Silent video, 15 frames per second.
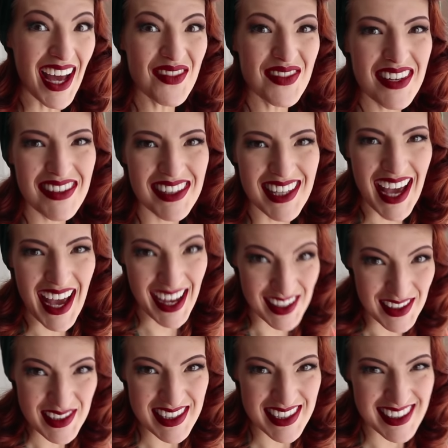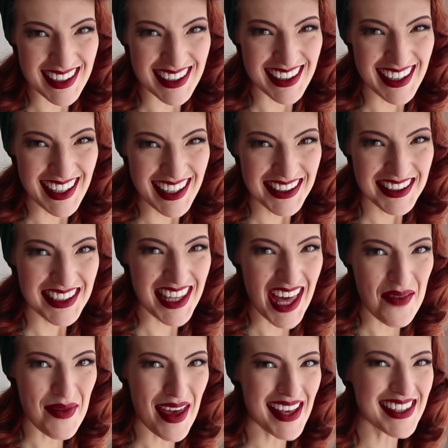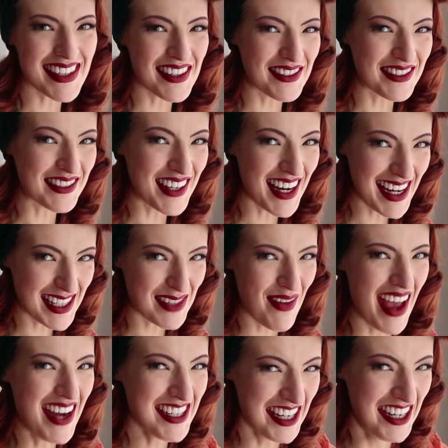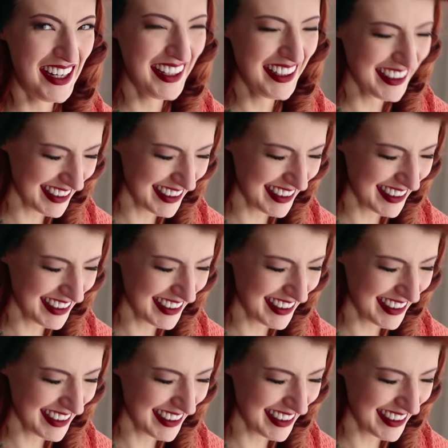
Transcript: I'm leaving the house, so that makes it really special.